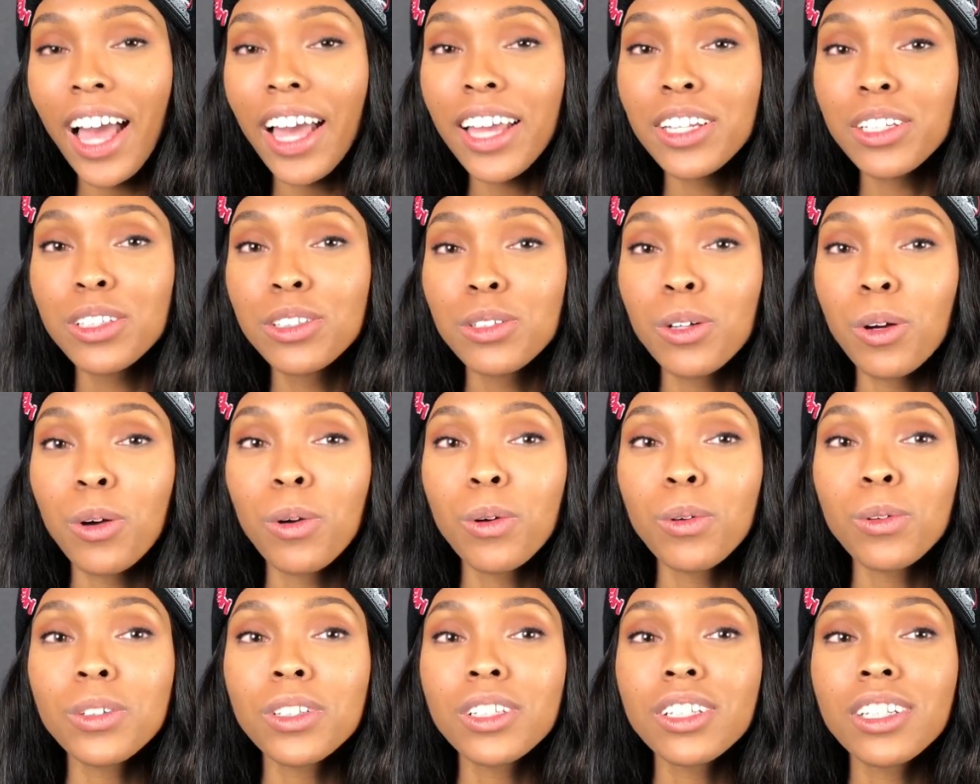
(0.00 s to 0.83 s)
I
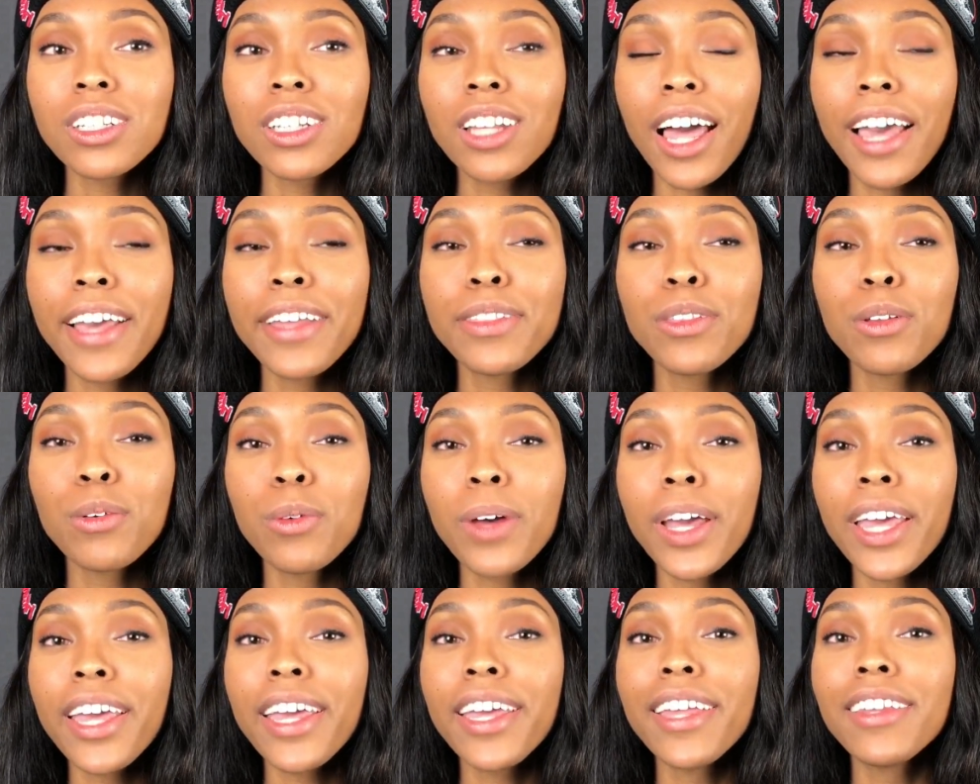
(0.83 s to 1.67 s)
don't like the
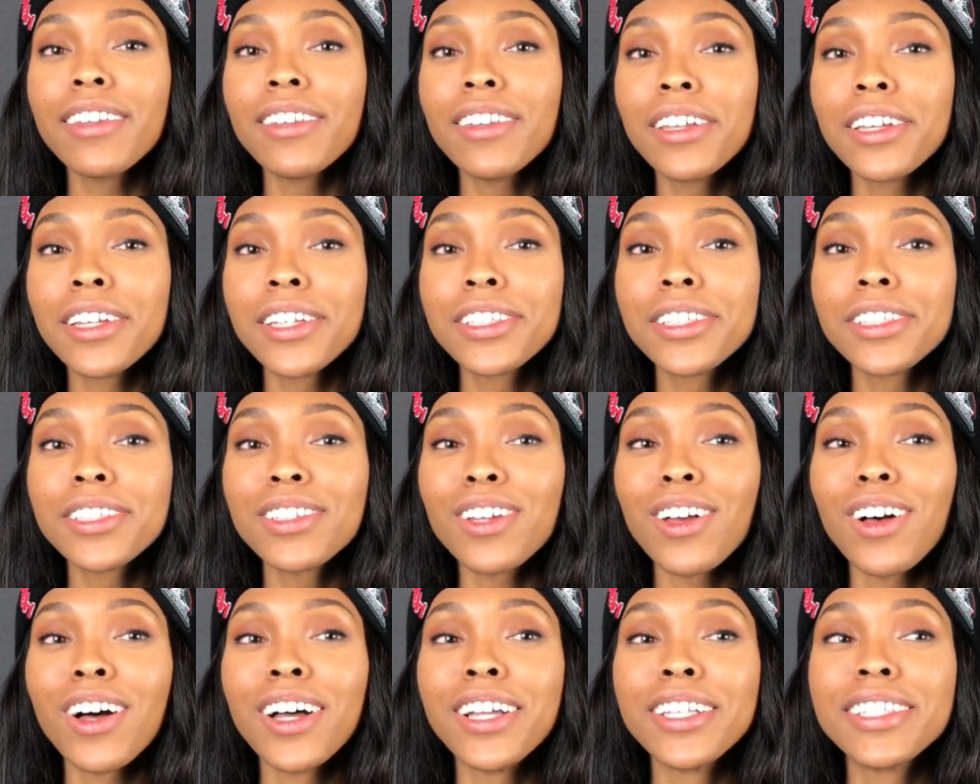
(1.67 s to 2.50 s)
way it looks
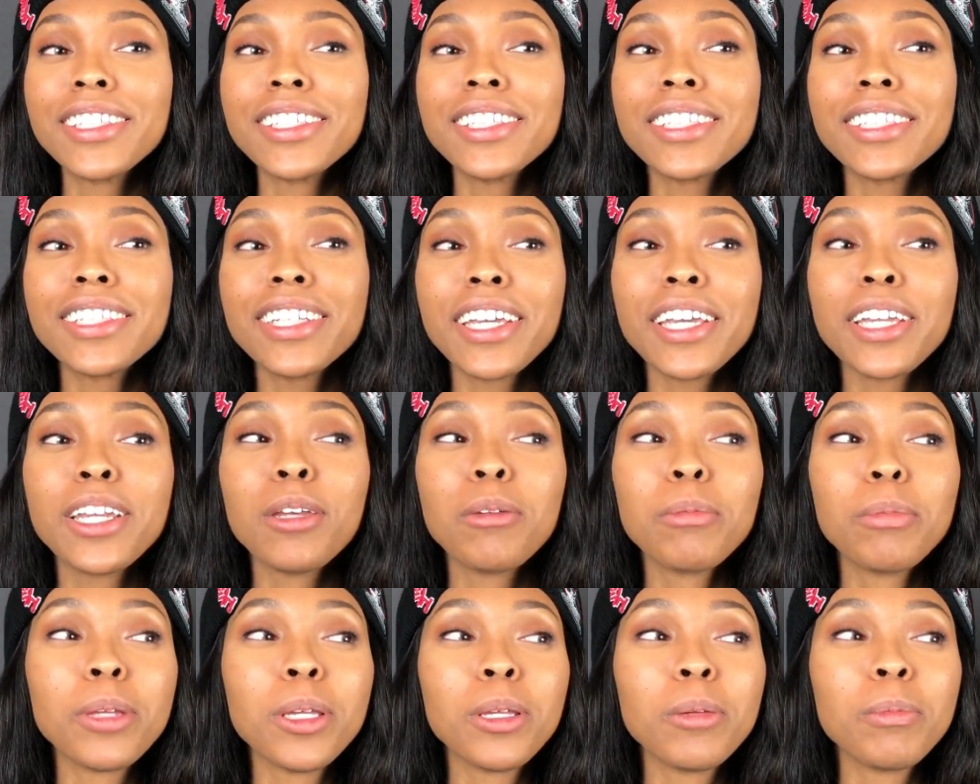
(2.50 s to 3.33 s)
on
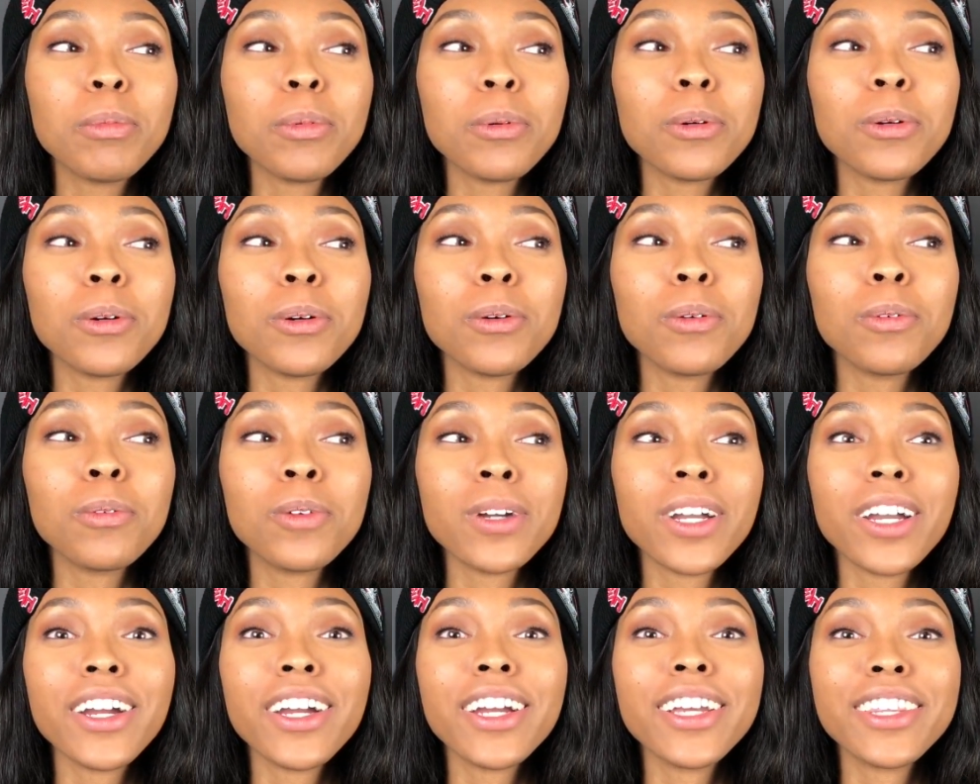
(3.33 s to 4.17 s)
skinny people
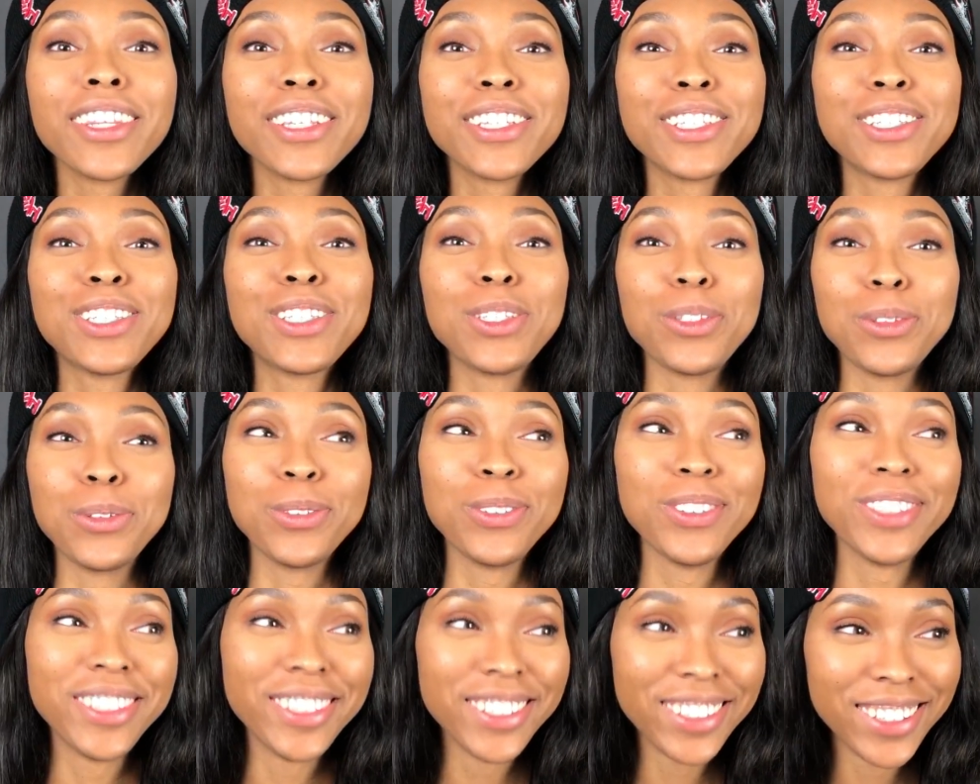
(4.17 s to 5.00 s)
wearing the
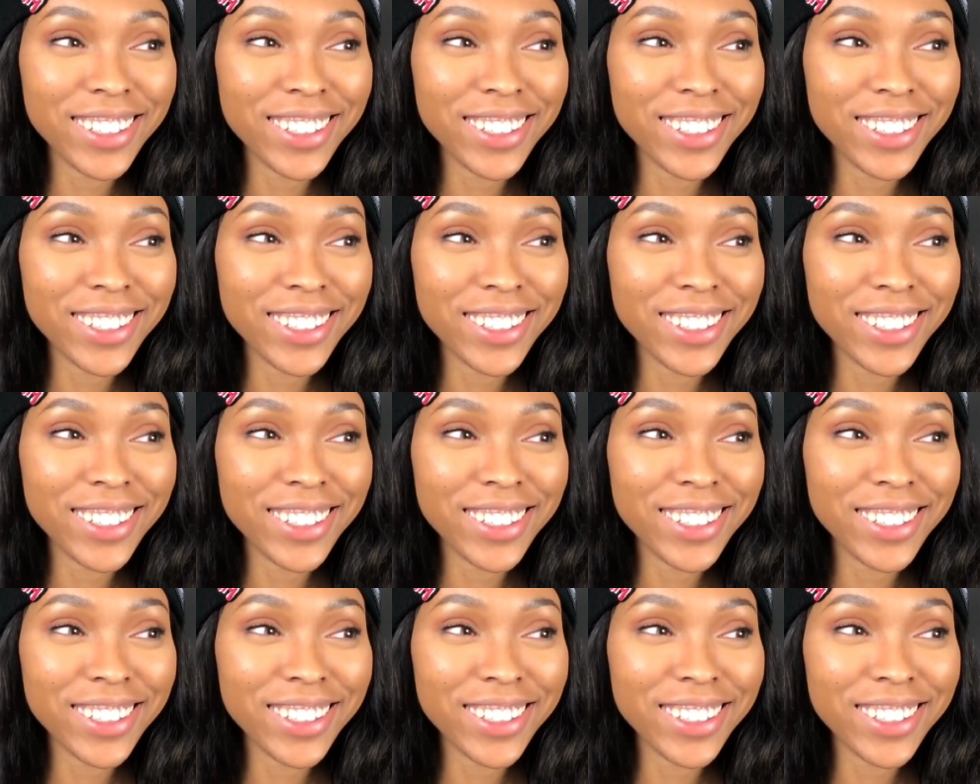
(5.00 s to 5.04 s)
suit.